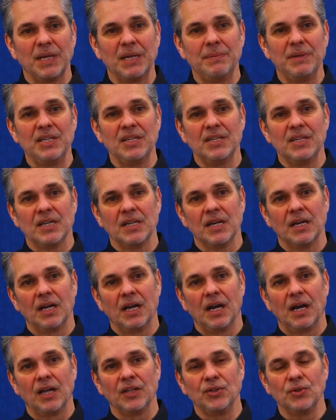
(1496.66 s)
maybe
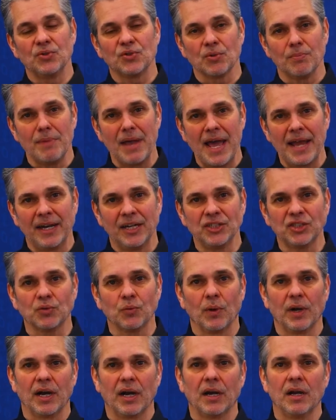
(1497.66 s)
user managed,
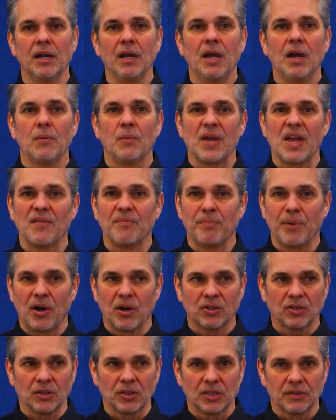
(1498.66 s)
where we have
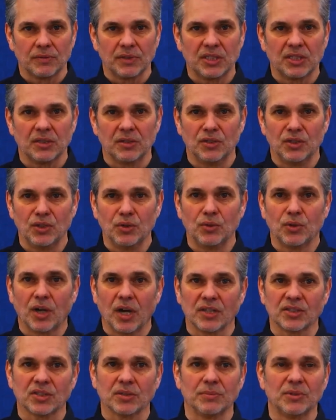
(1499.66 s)
bulk delivery to new
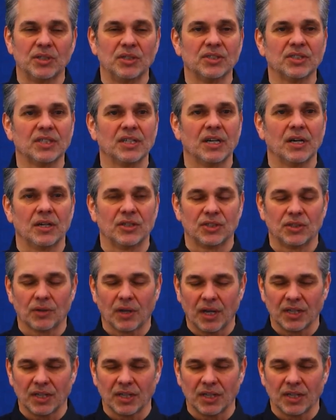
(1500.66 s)
customers or to